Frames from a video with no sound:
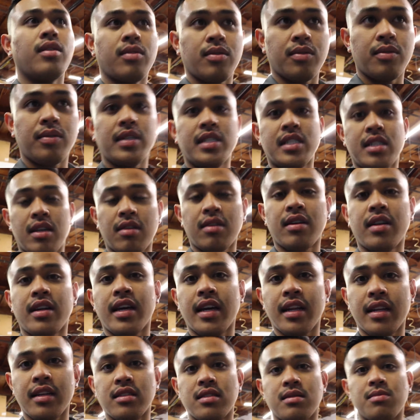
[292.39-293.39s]
we started
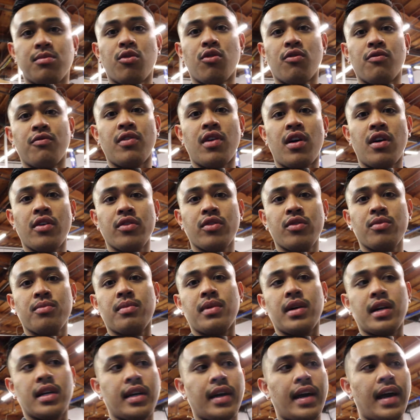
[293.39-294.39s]
getting some more
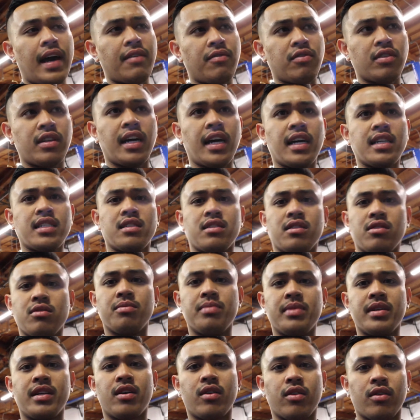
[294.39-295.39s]
volume. I advertised a little
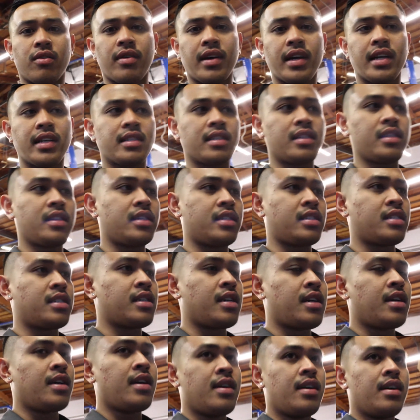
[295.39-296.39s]
bit on Craigslist
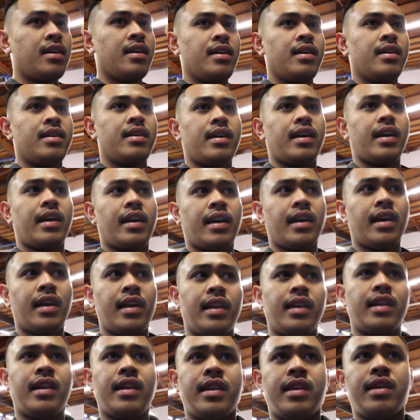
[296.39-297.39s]

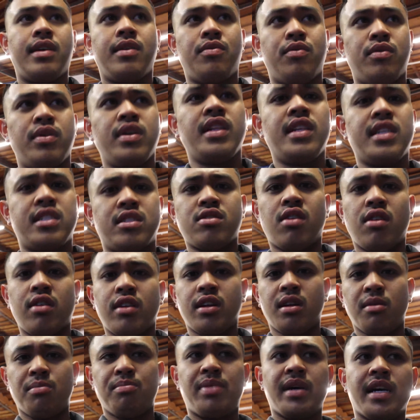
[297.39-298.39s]
and it really
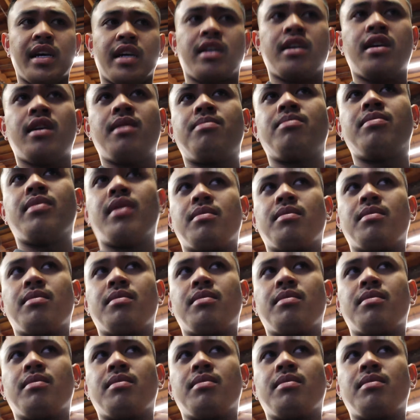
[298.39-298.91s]
started to pick up.